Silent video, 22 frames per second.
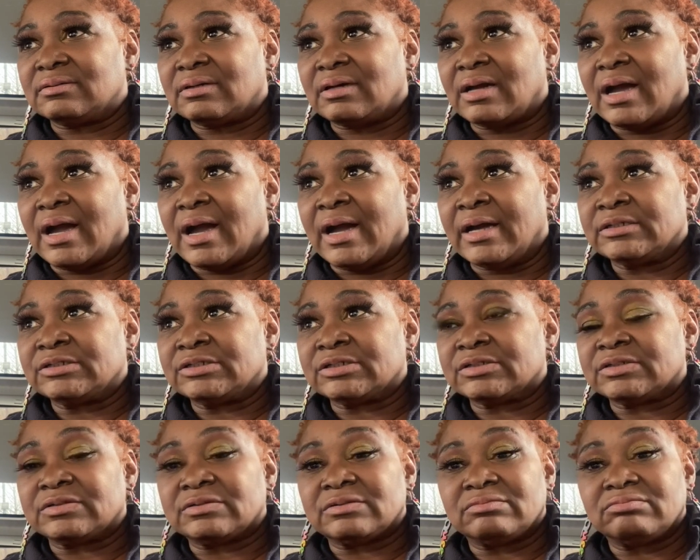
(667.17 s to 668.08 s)
I
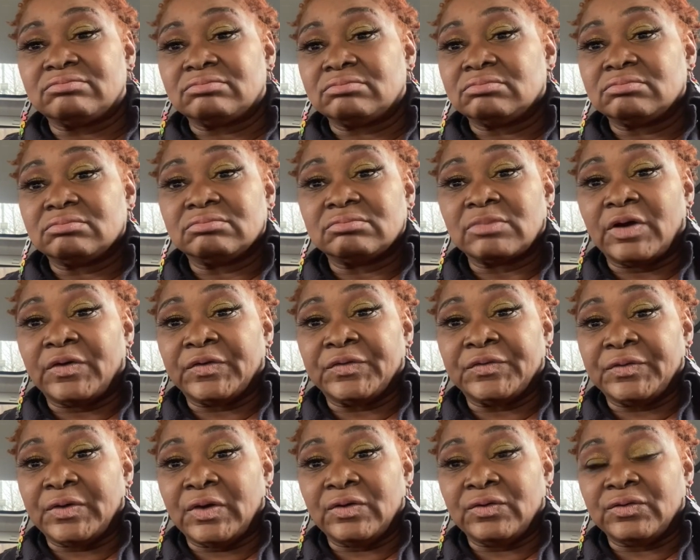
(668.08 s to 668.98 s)
don't
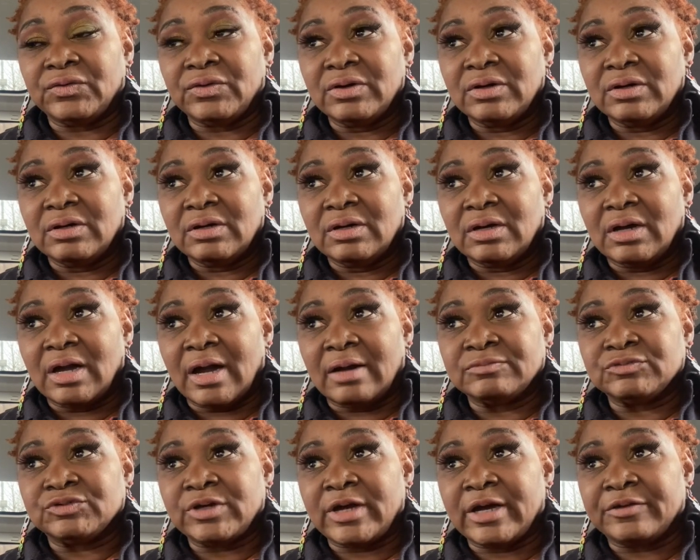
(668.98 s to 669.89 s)
know. I'm
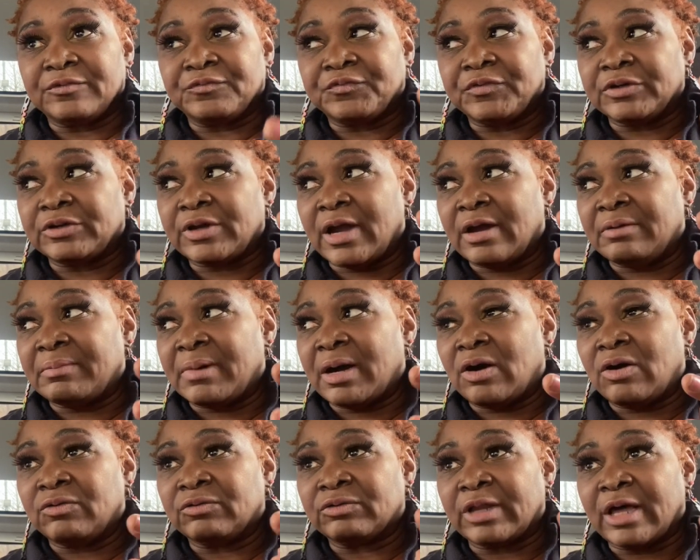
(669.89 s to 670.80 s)
trying to figure out my
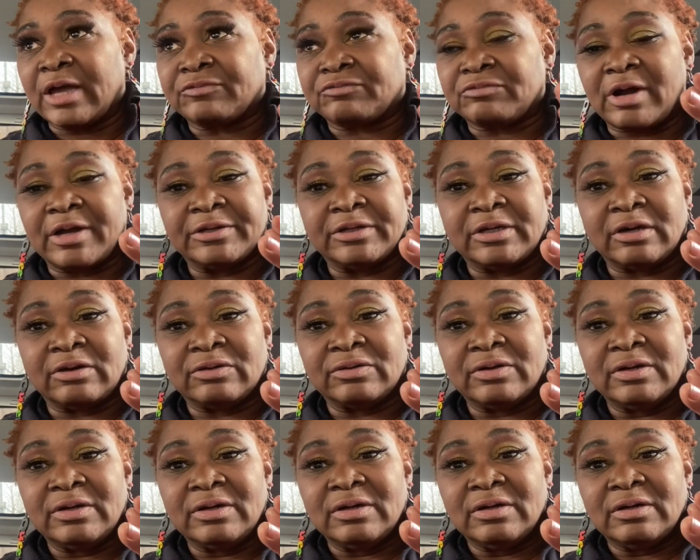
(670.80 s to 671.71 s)
own life right now.
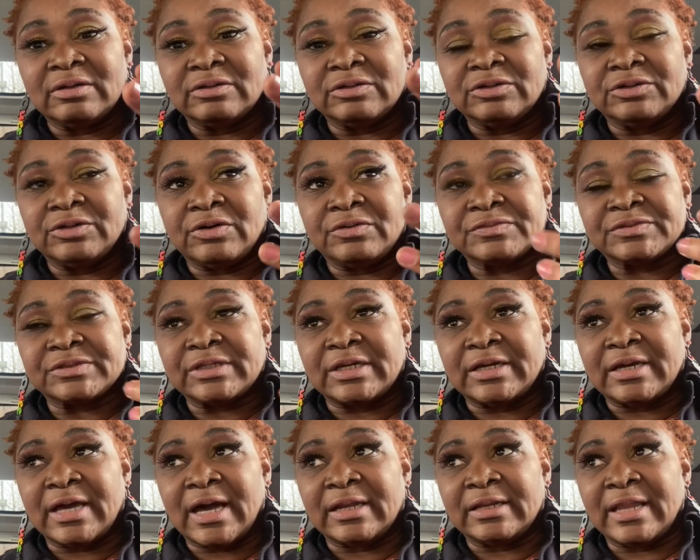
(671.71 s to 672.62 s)
You know what I'm
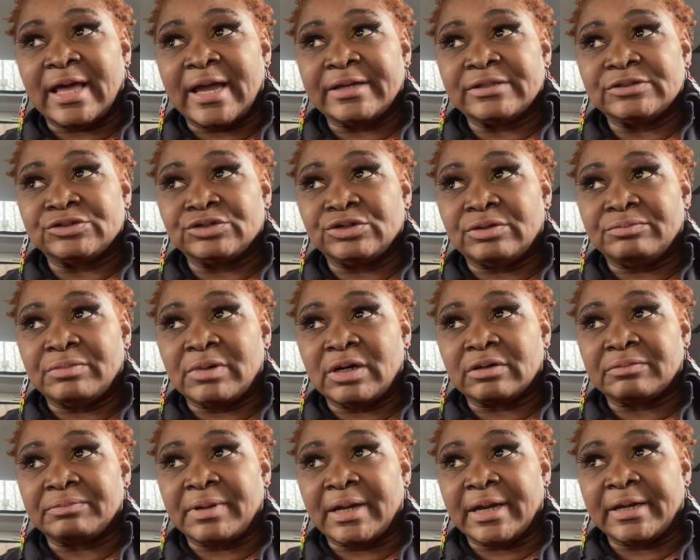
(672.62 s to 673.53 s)
saying? I like doing
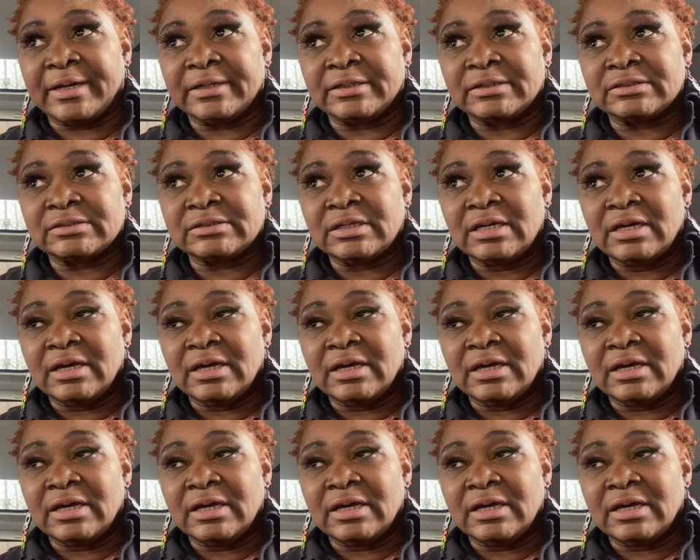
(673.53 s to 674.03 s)
mukbangs.